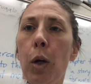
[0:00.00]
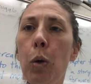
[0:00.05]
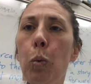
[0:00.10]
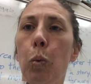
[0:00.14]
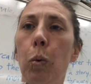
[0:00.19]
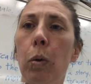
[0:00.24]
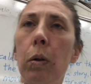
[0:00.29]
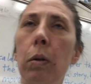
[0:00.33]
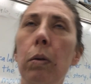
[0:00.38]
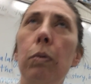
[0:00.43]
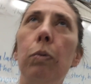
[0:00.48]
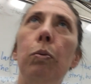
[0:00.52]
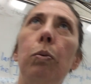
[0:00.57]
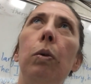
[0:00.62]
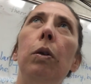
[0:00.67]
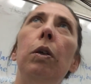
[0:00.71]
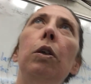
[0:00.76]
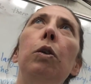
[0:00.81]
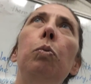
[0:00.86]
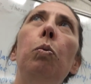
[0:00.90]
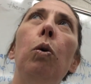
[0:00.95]

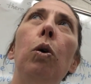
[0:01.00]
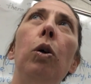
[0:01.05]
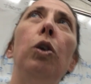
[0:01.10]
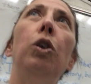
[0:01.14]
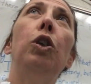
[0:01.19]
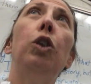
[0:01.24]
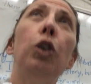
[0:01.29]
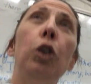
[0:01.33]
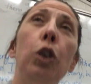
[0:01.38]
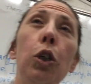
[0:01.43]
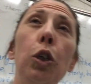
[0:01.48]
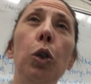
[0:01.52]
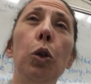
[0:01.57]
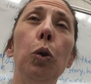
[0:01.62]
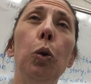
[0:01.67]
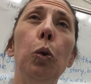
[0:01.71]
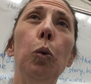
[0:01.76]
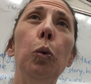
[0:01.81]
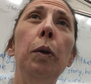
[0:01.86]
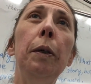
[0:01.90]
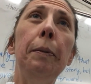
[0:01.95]
World War
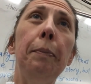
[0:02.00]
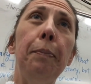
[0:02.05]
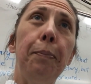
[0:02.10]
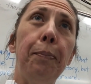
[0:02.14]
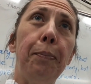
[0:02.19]
II